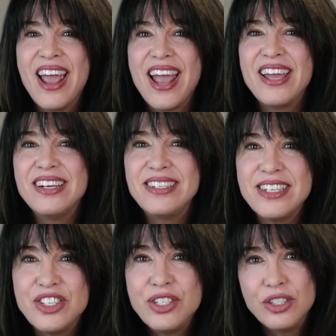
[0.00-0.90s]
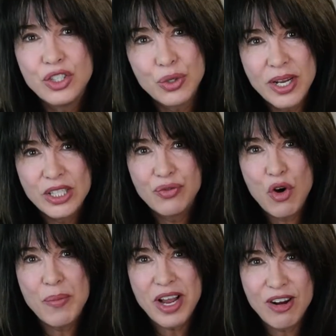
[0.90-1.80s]
In addition to
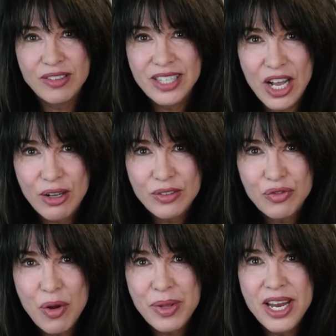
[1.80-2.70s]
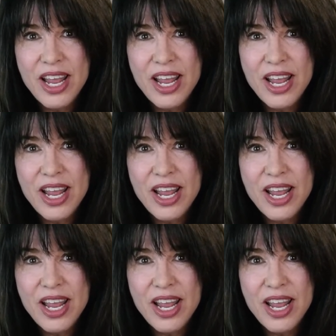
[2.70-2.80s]
transforming ourselves from an